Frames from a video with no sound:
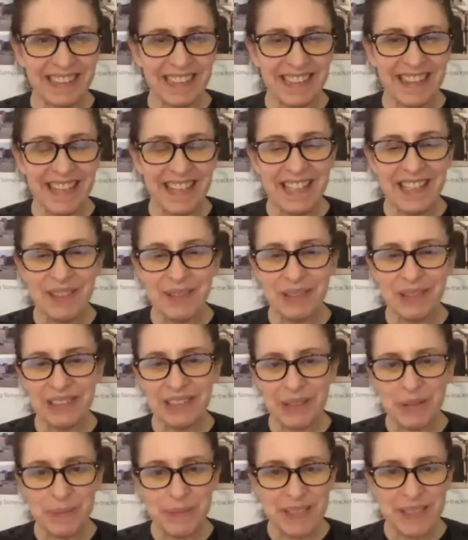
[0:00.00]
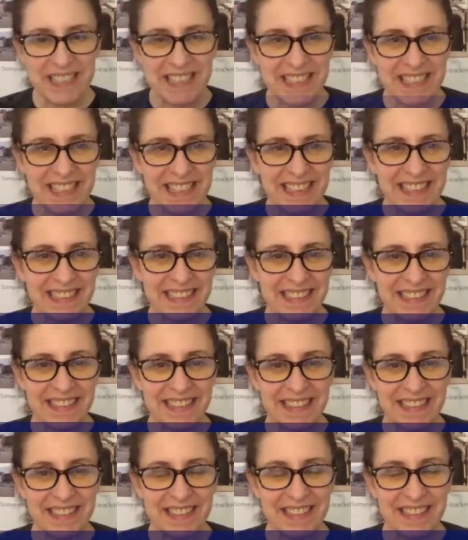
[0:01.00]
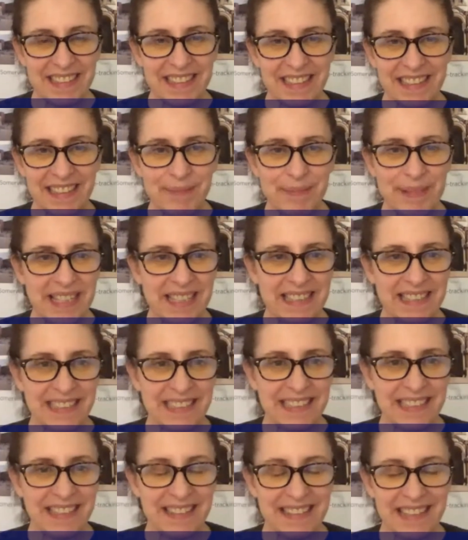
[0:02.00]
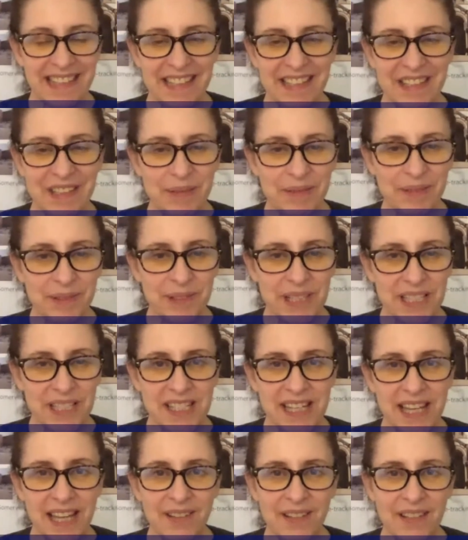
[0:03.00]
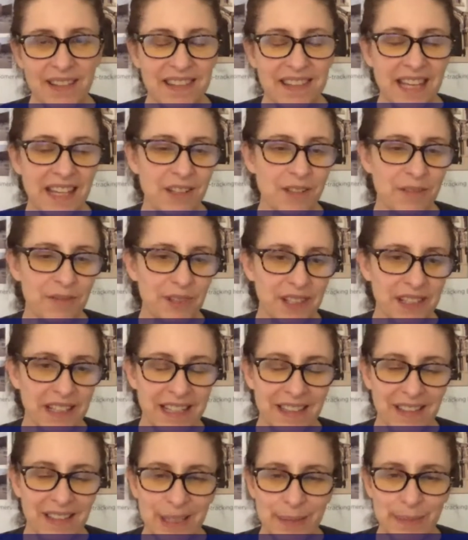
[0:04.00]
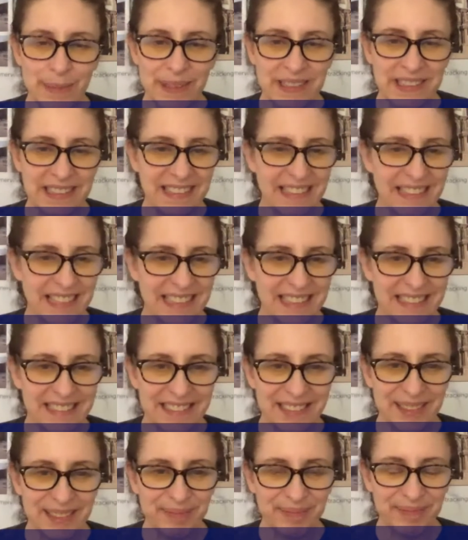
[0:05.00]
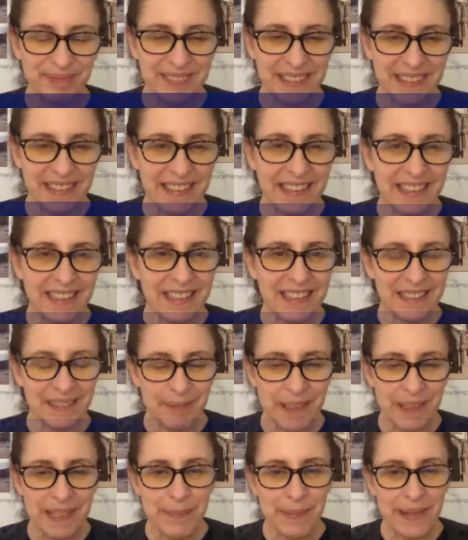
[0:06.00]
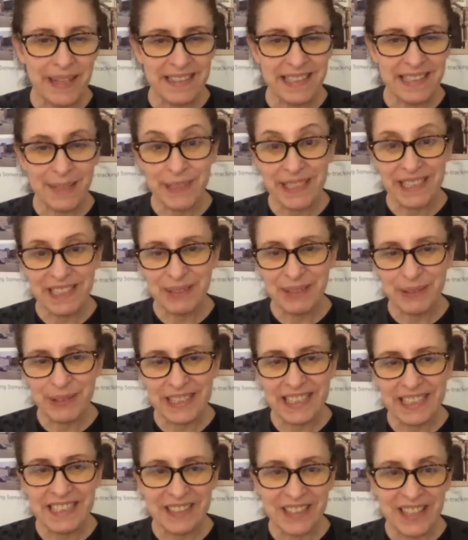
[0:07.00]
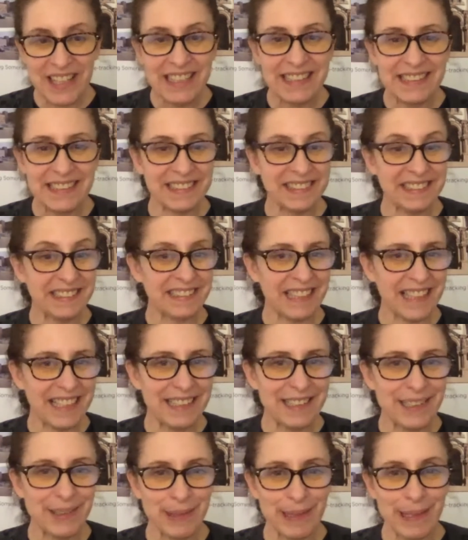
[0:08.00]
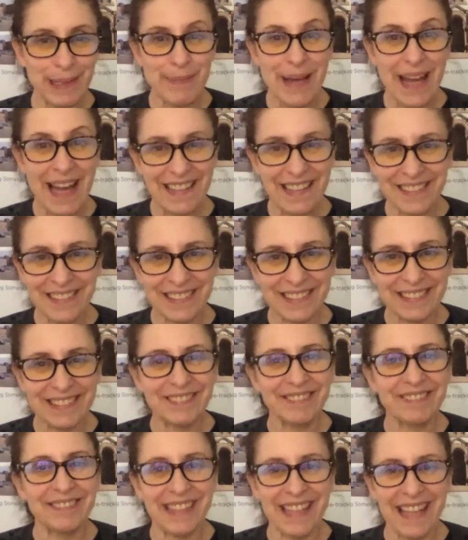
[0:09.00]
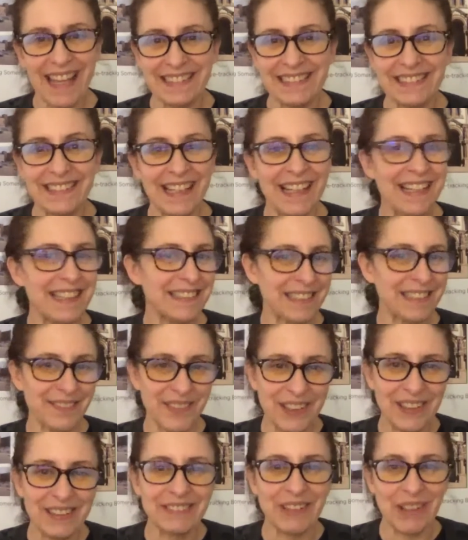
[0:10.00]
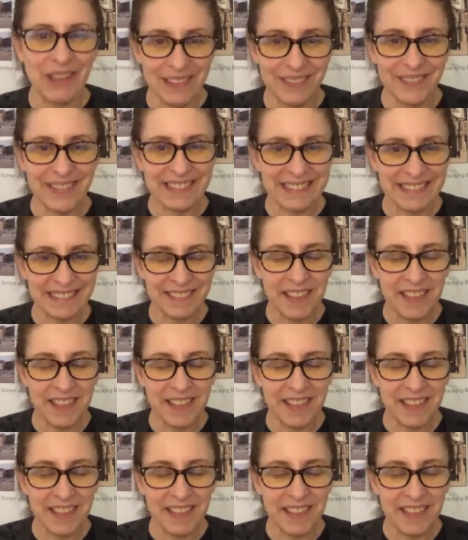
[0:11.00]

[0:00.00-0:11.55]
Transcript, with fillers: Thank you so much. This is just amazing. Thank you for reaching out and thank you for caring about science. What the pandemic has really taught us is science really matters and science involved all of us.